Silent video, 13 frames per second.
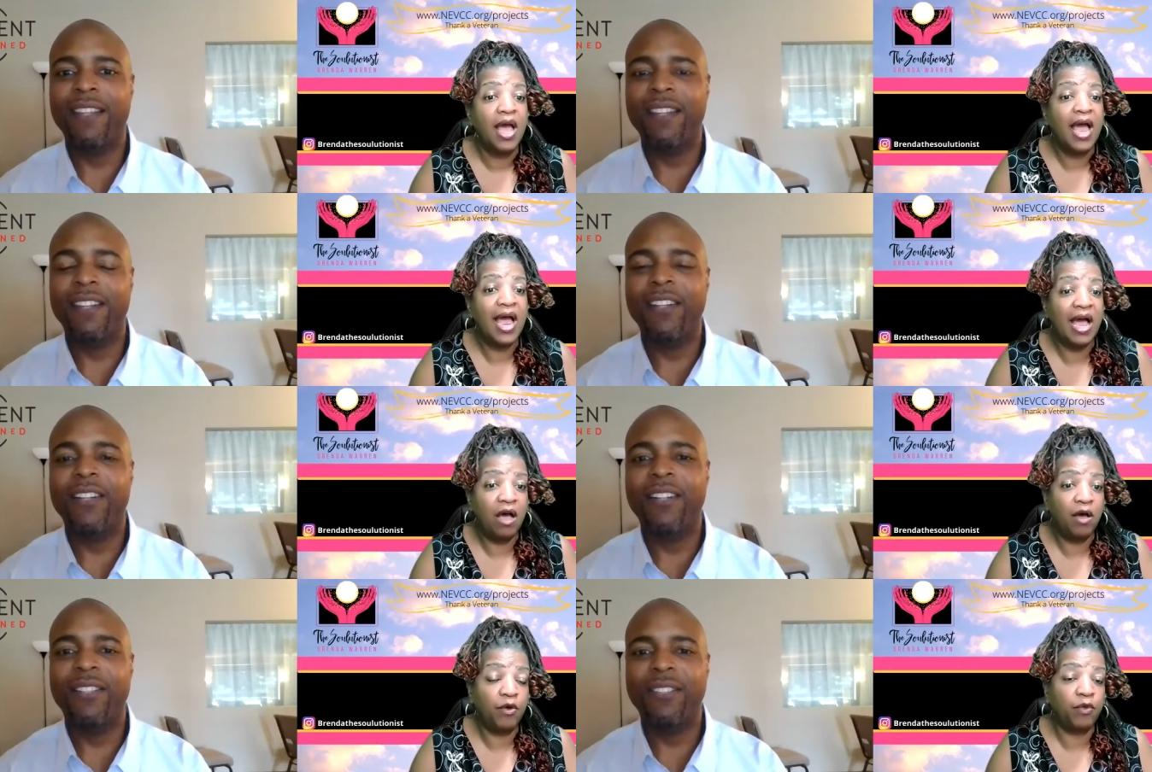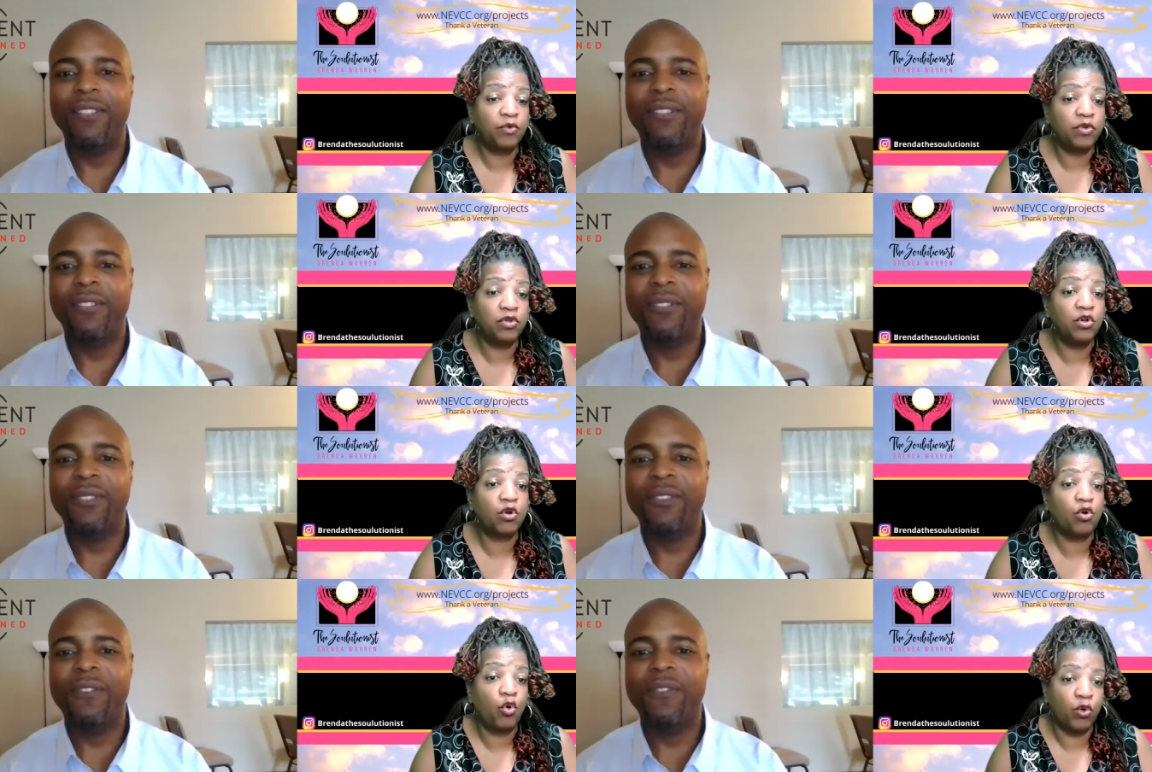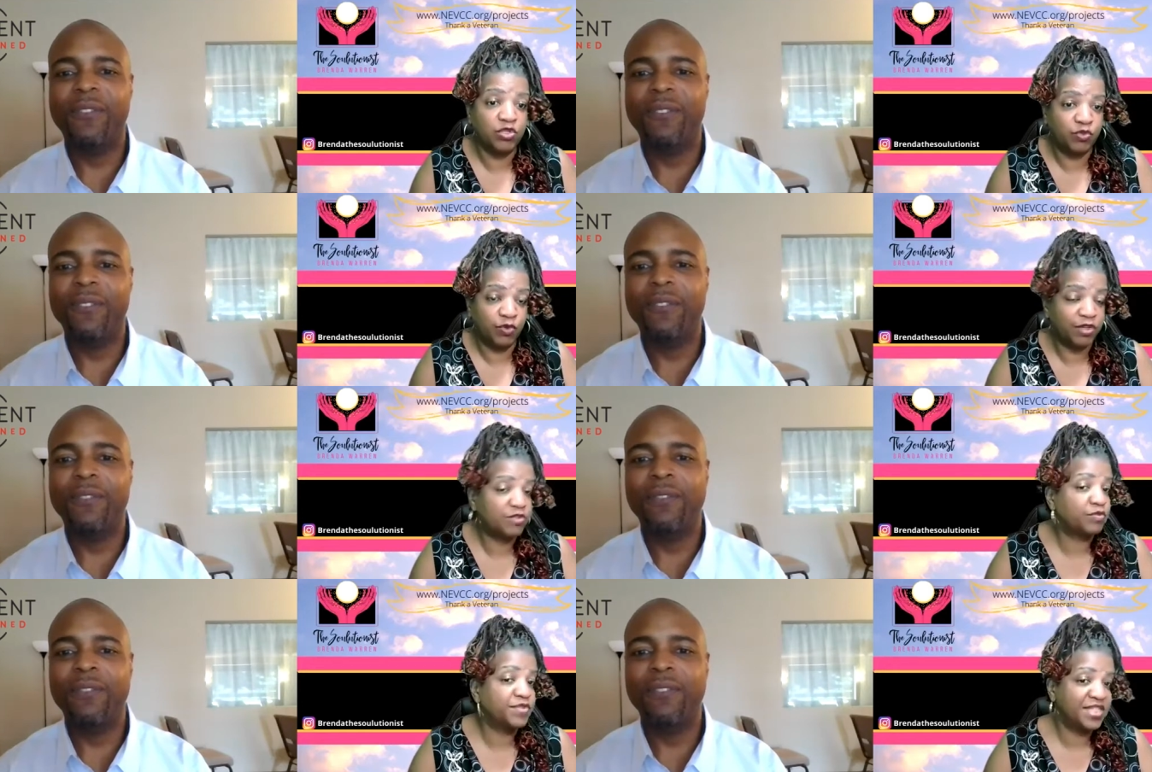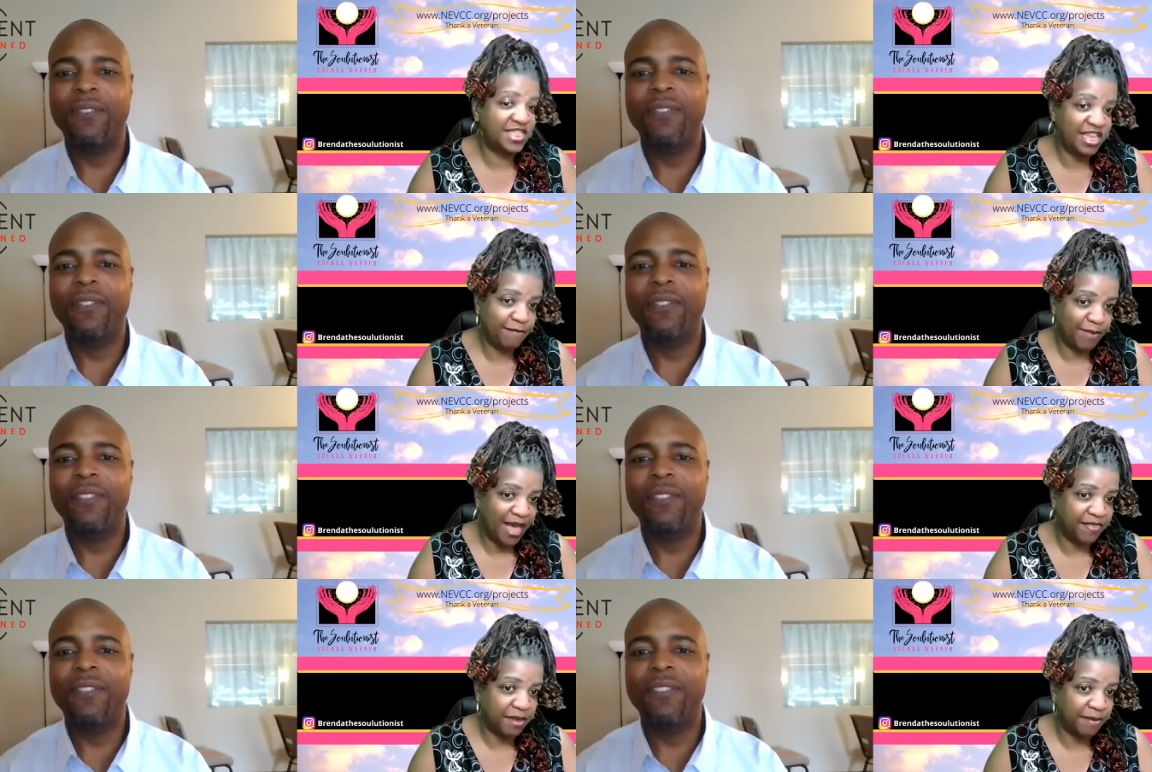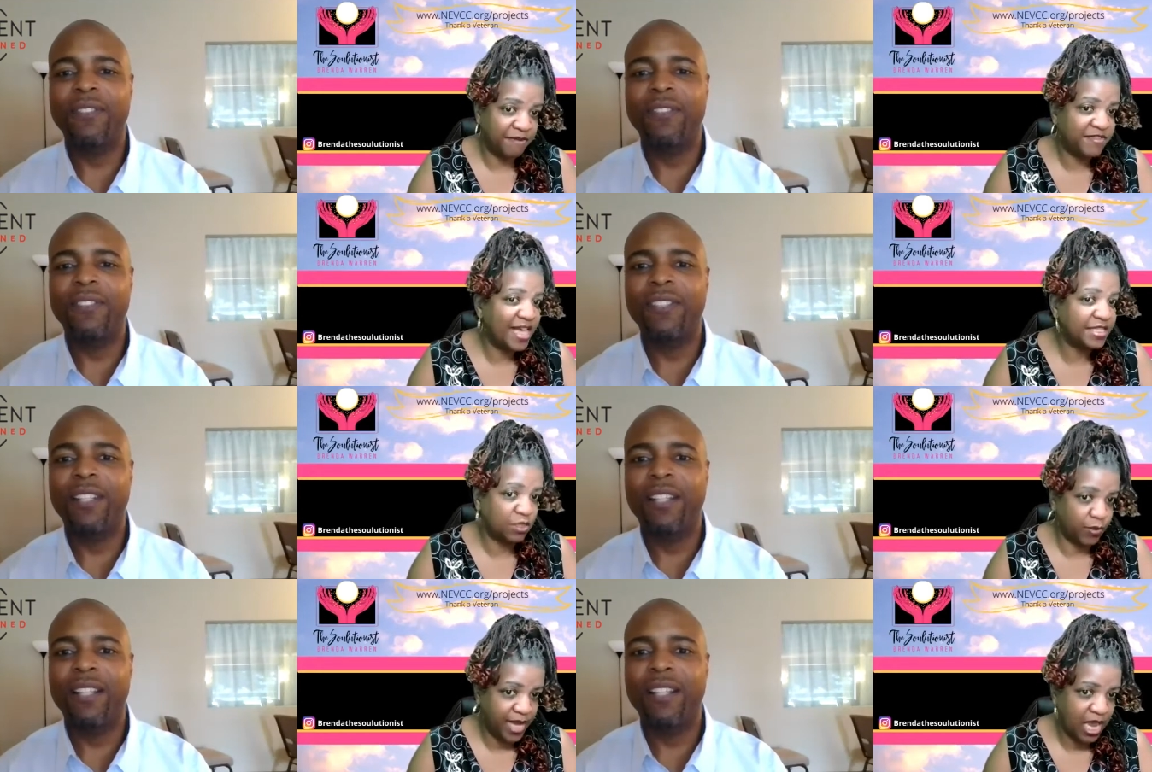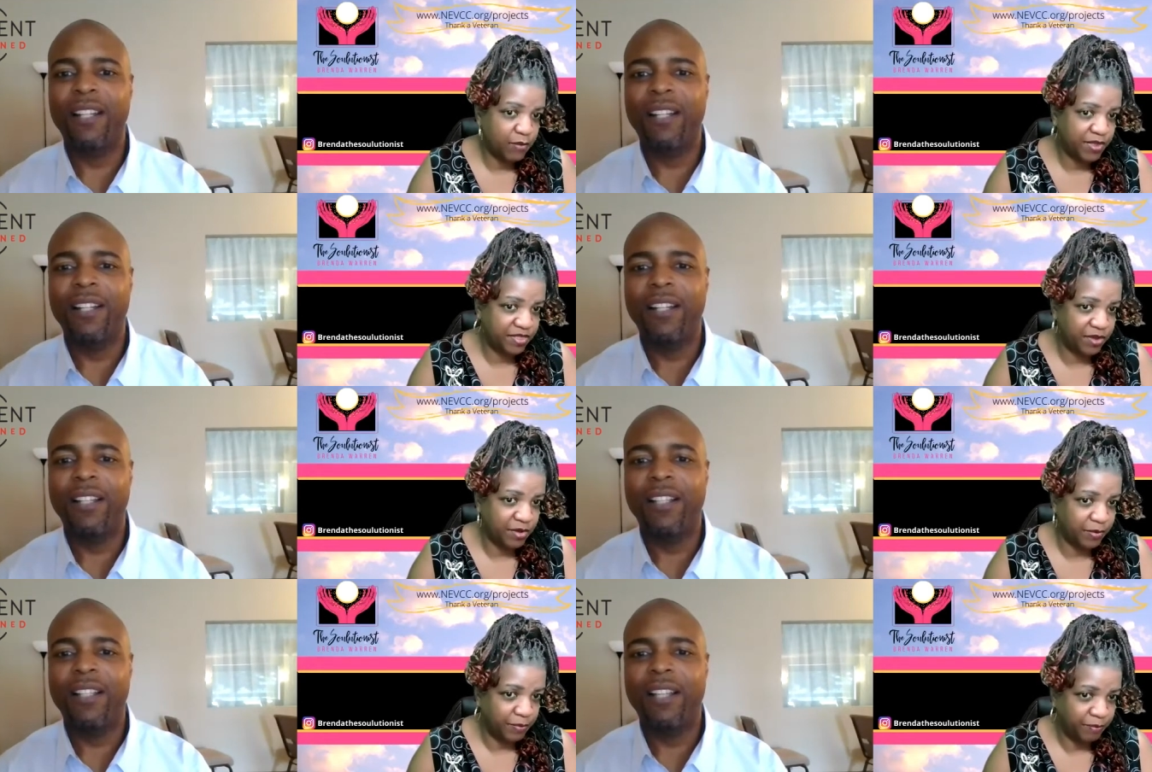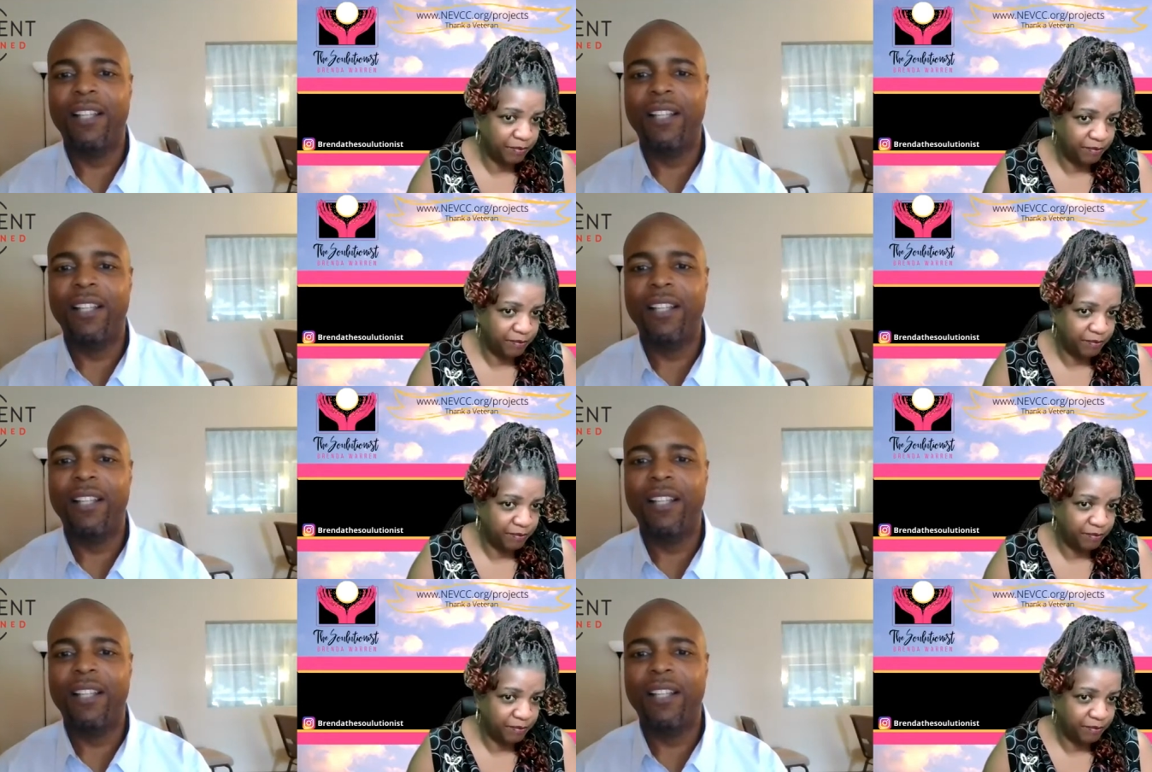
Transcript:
Speaker 1: how your course was received by them, if that's okay with you.